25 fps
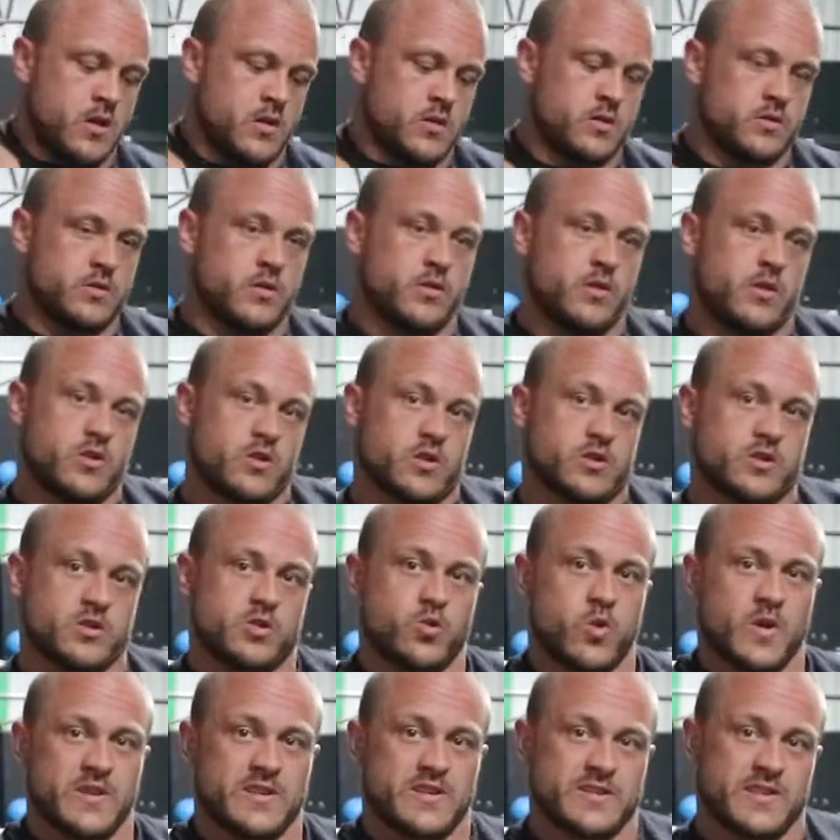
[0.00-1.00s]
So you're just
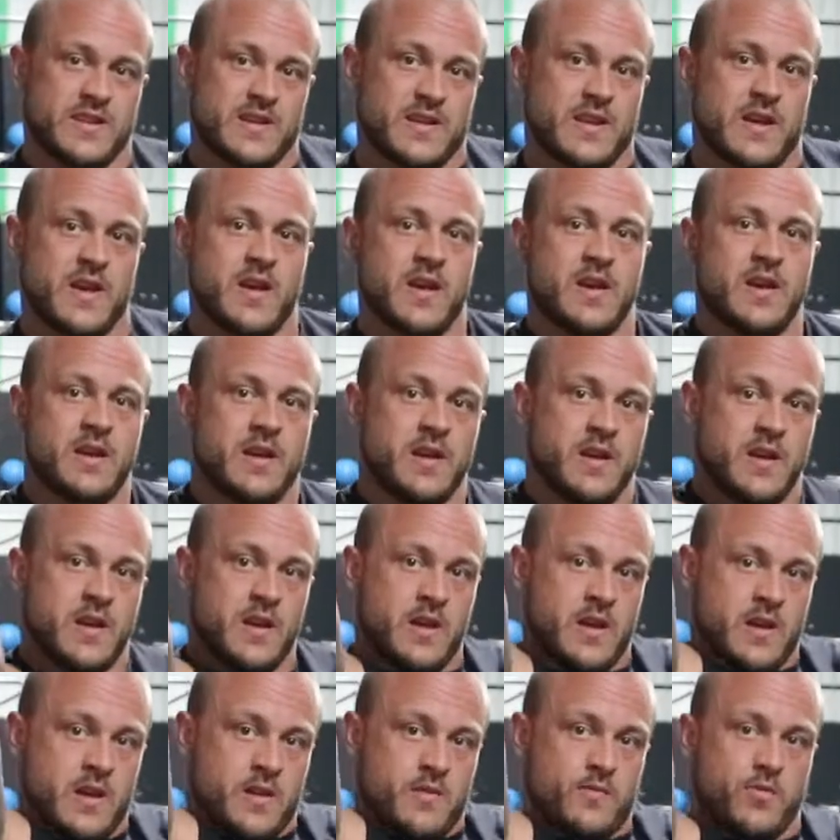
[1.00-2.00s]
twisting,
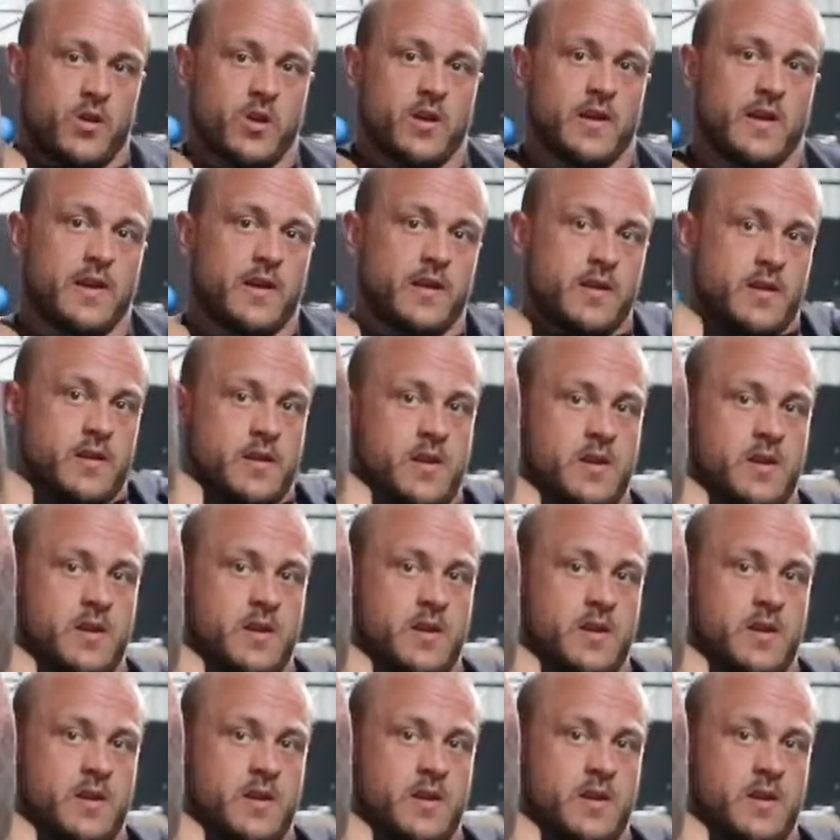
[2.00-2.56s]
pulling,